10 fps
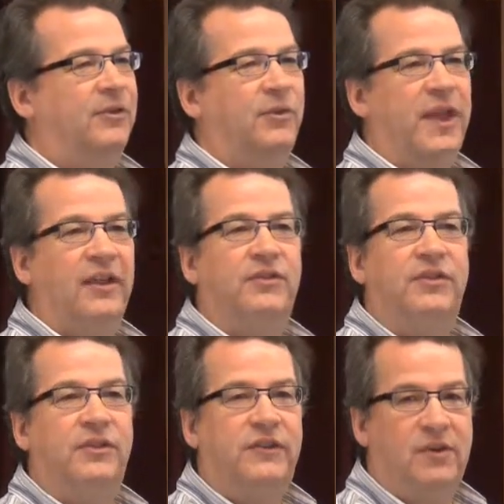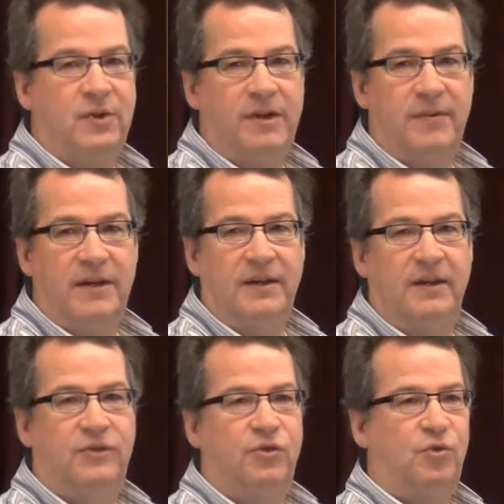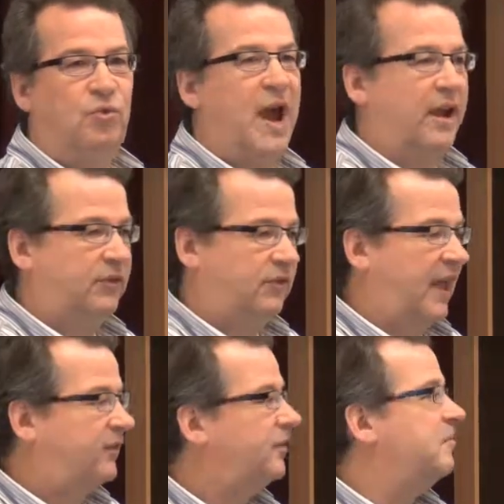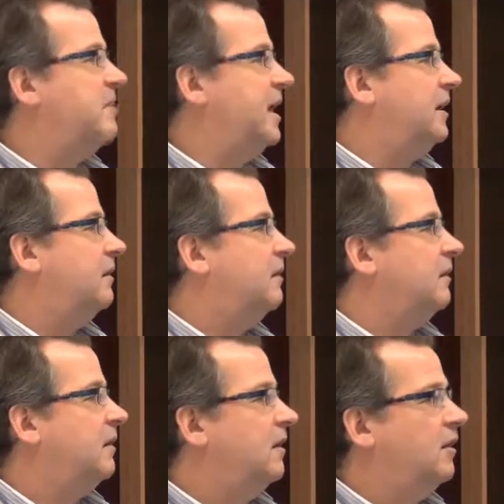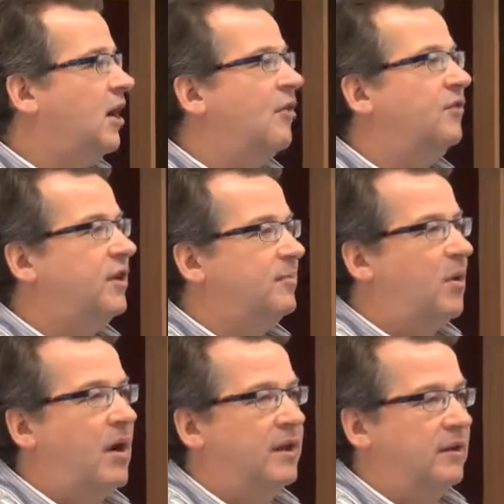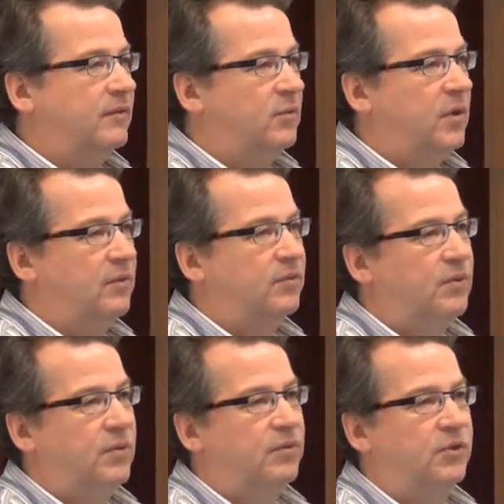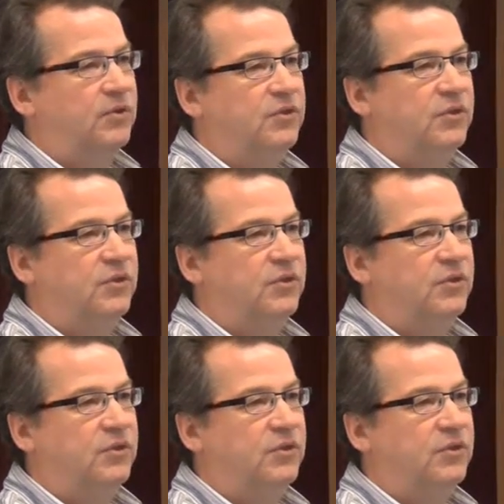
So that's the steering committee that directs, that's the main governing body, if you will, for official